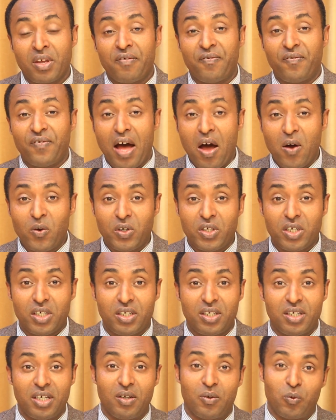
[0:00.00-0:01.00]

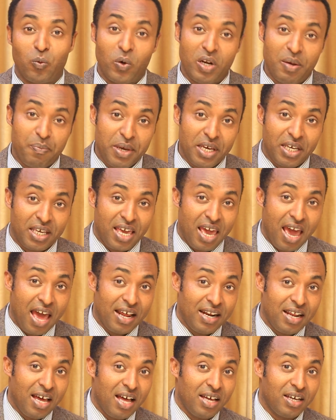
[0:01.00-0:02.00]
founded in Winnipeg,
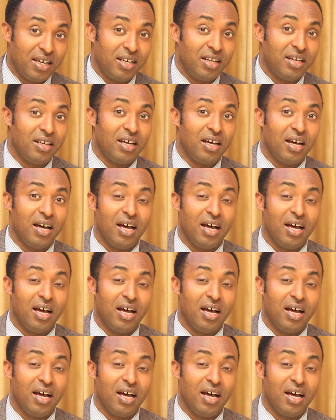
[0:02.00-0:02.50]
Canada, in